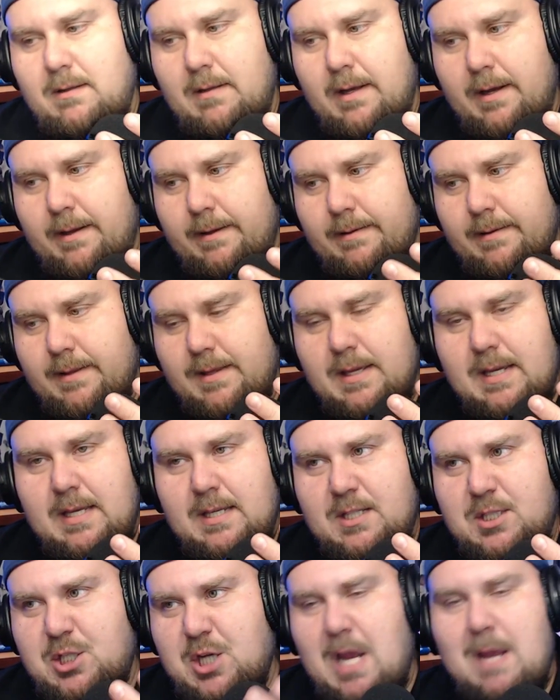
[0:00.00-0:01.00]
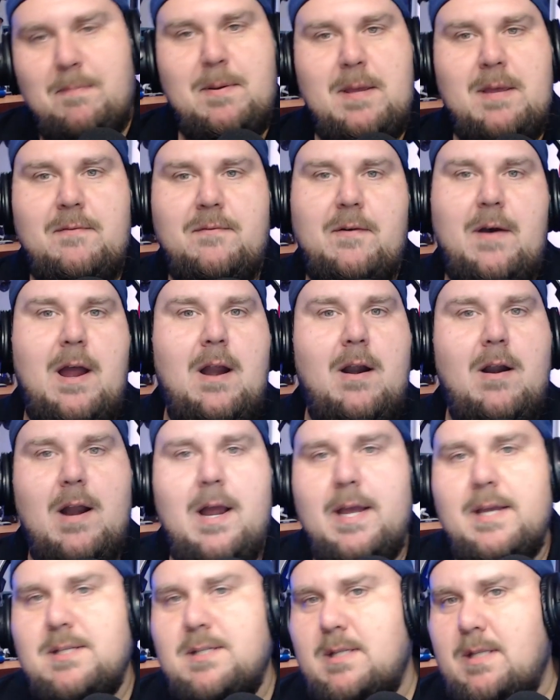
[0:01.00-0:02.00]
the JP
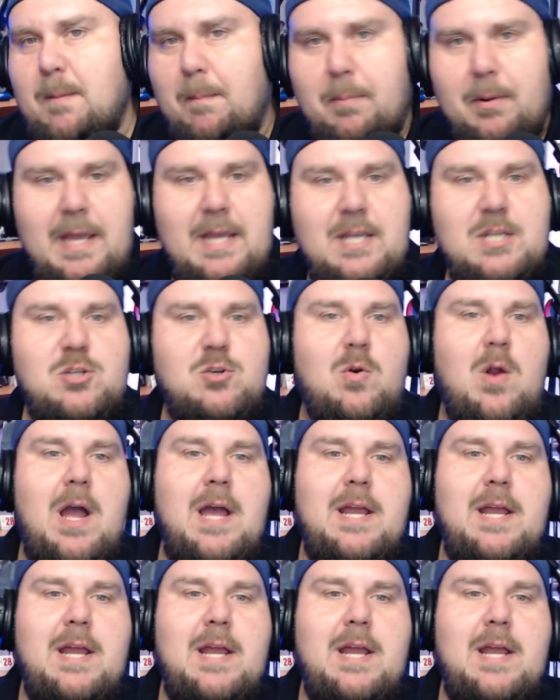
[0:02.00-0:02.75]
Fireeyes and the Blake Trine